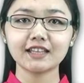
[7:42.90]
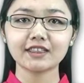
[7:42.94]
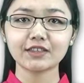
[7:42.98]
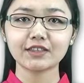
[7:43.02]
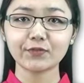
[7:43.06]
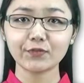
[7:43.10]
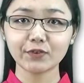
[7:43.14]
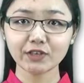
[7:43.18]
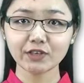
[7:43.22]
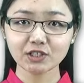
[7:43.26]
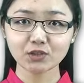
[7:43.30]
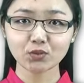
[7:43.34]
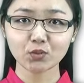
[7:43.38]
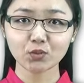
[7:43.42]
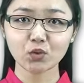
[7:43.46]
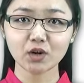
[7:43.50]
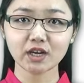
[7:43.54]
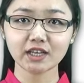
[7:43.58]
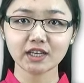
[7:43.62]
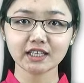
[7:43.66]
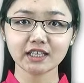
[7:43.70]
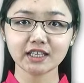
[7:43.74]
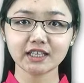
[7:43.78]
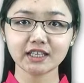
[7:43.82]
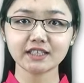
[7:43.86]
The first
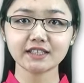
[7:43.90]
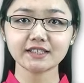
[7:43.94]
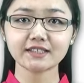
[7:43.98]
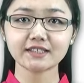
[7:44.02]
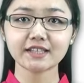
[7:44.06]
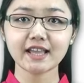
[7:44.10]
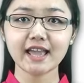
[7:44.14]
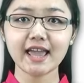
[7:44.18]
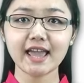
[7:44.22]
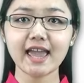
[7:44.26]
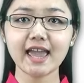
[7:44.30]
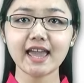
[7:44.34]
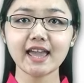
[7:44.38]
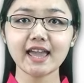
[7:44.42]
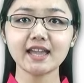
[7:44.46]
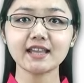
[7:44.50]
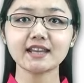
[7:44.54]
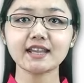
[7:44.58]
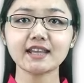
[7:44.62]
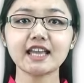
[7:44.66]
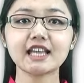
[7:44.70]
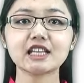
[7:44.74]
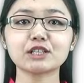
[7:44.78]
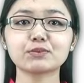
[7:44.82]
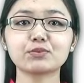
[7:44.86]
one is
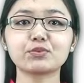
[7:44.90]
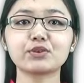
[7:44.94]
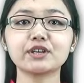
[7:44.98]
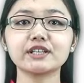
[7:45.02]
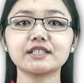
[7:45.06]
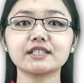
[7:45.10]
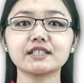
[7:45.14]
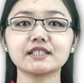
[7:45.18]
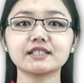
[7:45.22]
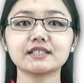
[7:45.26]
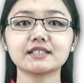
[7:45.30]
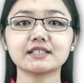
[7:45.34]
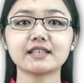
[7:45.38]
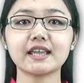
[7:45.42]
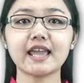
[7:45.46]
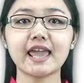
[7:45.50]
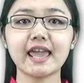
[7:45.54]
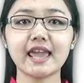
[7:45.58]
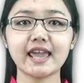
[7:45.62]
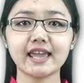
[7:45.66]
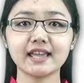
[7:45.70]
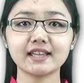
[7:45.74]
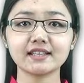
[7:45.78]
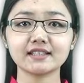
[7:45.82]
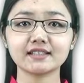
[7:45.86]
an aspirated,
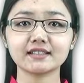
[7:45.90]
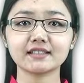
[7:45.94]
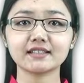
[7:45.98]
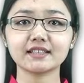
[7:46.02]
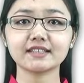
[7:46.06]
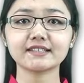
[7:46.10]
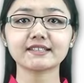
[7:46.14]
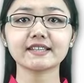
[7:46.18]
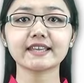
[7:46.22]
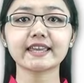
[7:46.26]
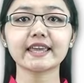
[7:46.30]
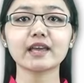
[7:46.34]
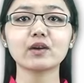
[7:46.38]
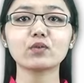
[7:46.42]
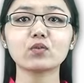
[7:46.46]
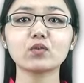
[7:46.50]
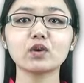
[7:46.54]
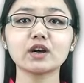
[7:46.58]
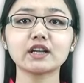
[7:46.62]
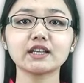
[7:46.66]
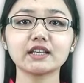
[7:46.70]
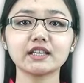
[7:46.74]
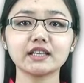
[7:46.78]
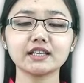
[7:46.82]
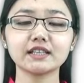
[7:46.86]
and the second
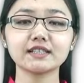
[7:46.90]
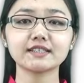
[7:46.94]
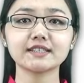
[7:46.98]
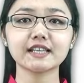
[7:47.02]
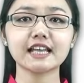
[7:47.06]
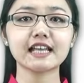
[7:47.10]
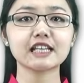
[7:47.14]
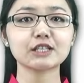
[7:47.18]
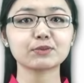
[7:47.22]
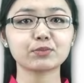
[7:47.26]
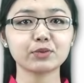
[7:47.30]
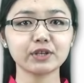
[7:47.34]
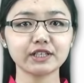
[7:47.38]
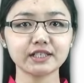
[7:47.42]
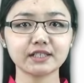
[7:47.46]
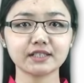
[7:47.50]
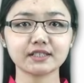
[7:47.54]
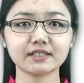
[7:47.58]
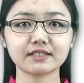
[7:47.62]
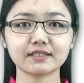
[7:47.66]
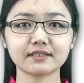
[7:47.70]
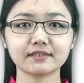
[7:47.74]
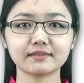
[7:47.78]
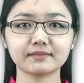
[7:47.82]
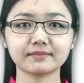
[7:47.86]
one is
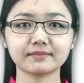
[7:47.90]
aspirated.